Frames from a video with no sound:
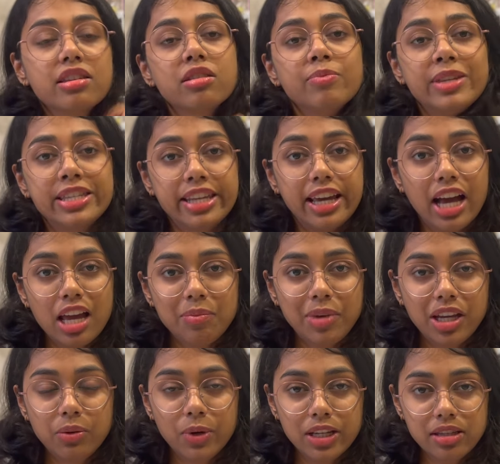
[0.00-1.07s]
is a mistake I
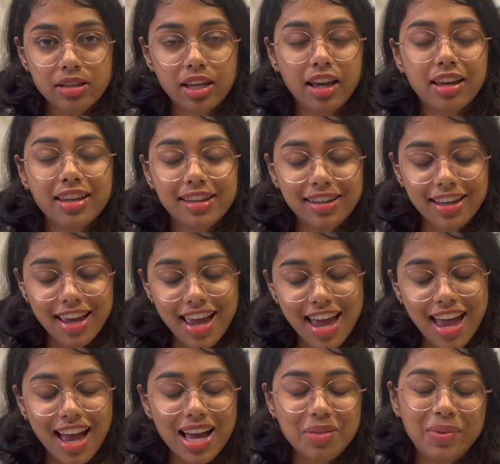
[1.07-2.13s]
made once.
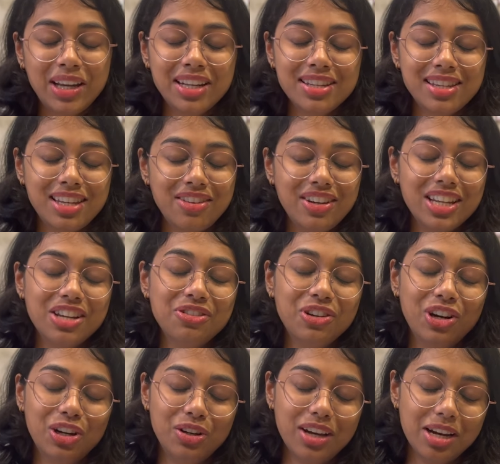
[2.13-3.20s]
I made a CV and I
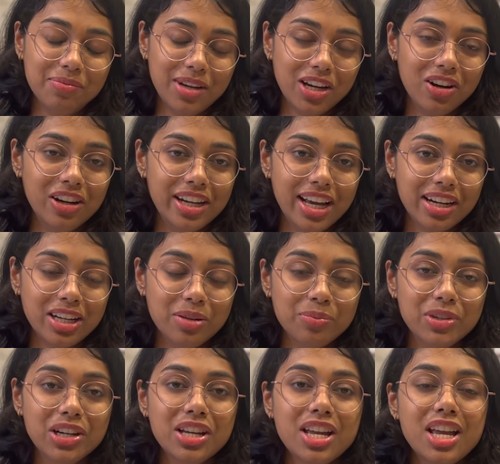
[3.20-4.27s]
forgot to add my contact
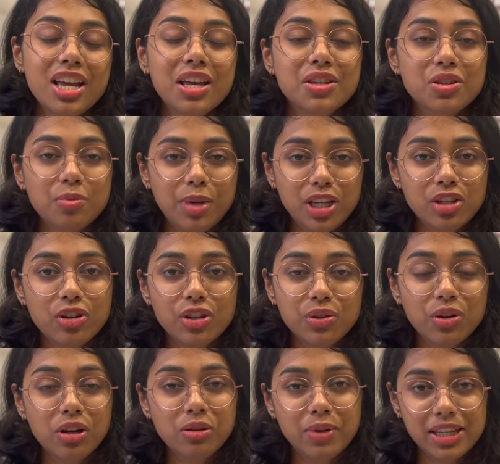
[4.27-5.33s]
number. So make sure
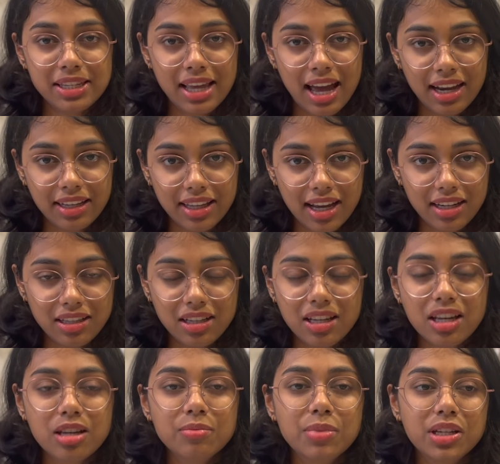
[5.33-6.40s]
you always add that,
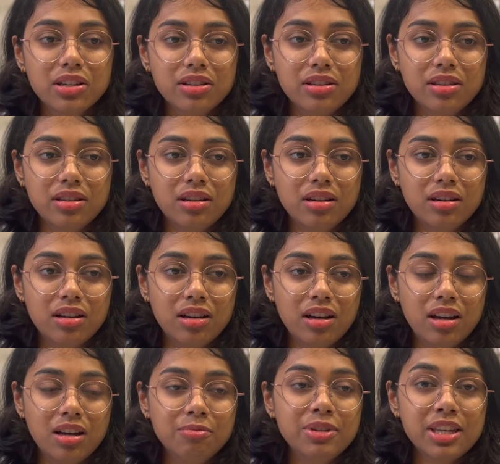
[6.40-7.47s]
because
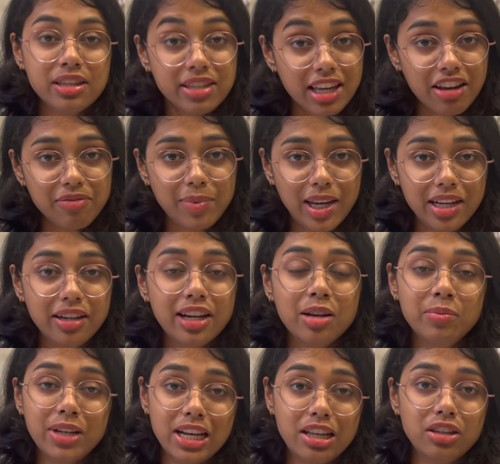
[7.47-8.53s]
since I've made it,
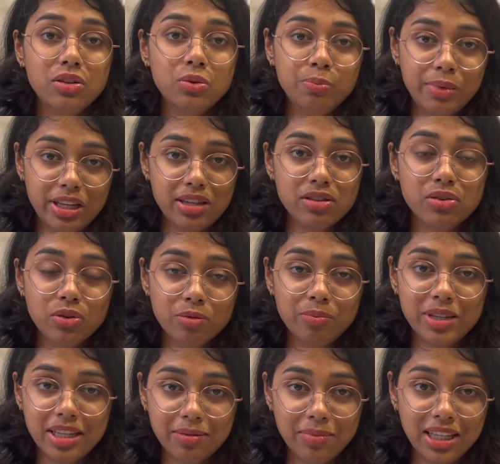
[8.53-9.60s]
I'm telling you, please
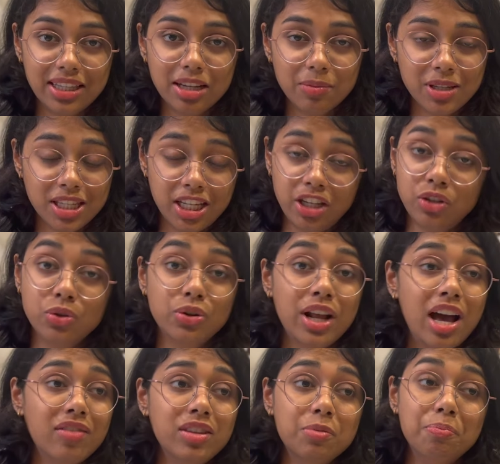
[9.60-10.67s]
don't make that mistake. You could
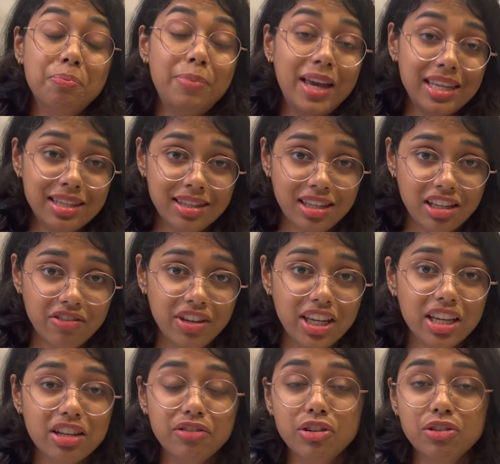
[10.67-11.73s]
have the best CV
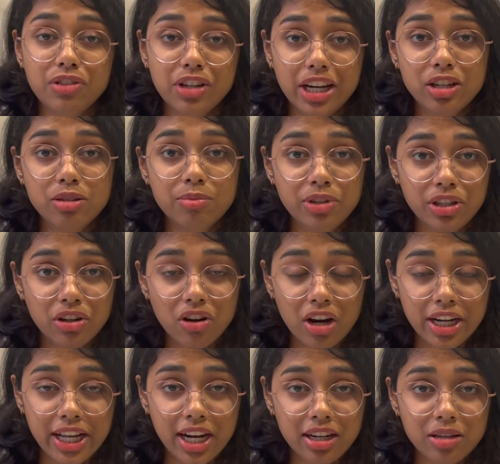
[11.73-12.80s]
and if you forget to put your
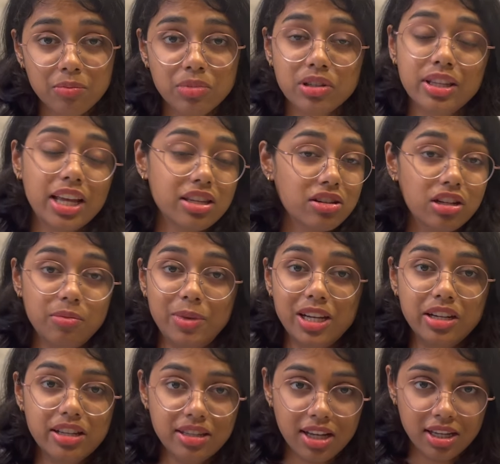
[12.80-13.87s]
contact number, that's going to be a
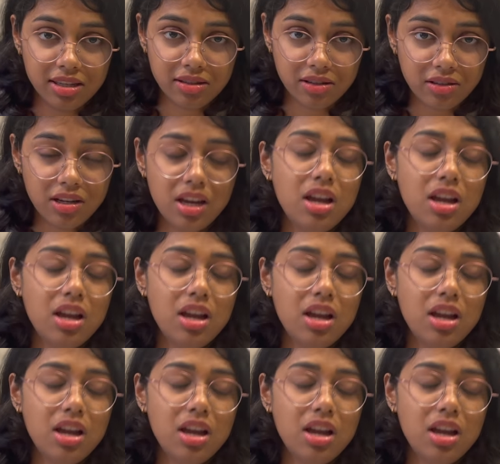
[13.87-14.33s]
disaster.